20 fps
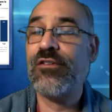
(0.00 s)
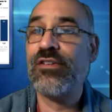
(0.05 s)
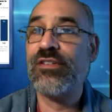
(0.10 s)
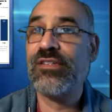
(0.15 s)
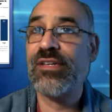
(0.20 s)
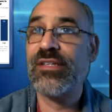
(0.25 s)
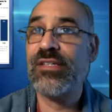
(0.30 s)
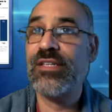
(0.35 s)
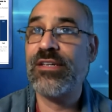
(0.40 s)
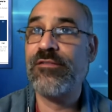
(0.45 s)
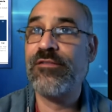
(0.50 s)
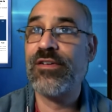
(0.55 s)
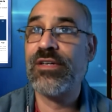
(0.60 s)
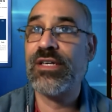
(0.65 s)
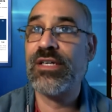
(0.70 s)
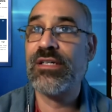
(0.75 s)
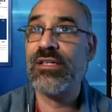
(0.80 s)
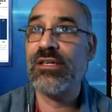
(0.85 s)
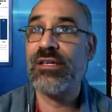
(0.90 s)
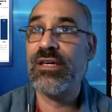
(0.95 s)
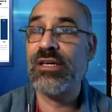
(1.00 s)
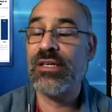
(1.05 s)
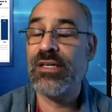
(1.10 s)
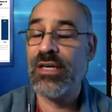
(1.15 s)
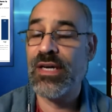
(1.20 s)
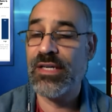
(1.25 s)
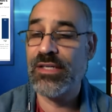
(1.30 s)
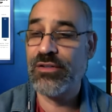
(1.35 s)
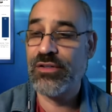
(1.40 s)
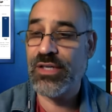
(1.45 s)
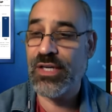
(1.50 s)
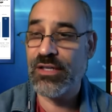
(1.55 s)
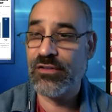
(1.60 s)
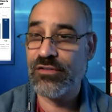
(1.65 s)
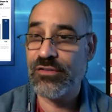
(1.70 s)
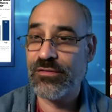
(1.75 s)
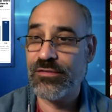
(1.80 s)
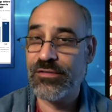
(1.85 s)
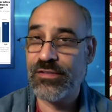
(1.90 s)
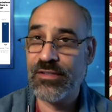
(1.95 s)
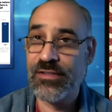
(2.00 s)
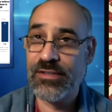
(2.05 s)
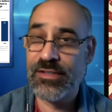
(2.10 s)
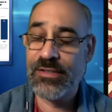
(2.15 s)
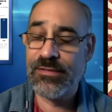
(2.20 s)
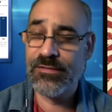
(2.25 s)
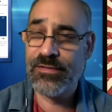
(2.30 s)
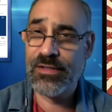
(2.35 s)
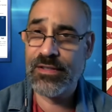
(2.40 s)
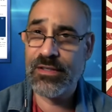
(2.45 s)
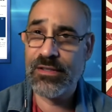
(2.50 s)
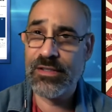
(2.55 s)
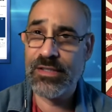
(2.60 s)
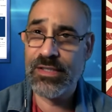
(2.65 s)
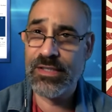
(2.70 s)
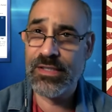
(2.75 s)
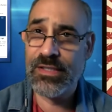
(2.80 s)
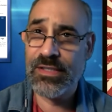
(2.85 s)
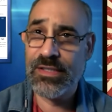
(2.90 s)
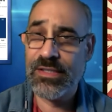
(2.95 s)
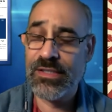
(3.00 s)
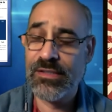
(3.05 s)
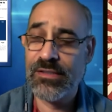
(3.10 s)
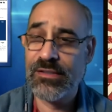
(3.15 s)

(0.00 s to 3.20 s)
scientific education, scientifically